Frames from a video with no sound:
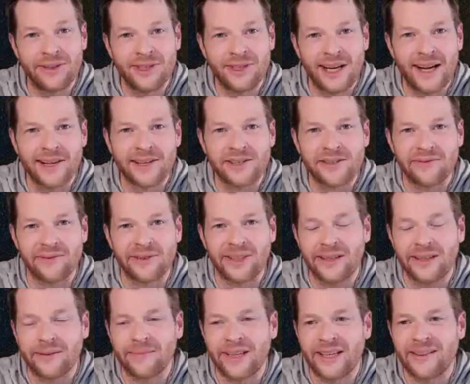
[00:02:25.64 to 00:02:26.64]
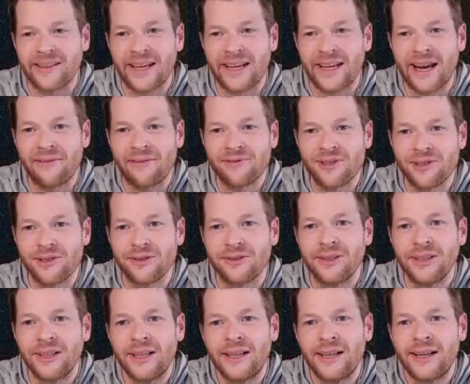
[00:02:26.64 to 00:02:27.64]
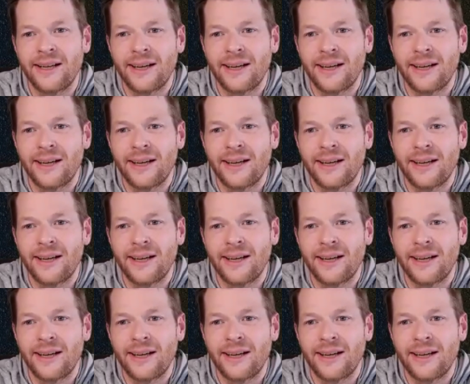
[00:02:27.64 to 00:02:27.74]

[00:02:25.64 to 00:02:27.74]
real challenge for them that they have to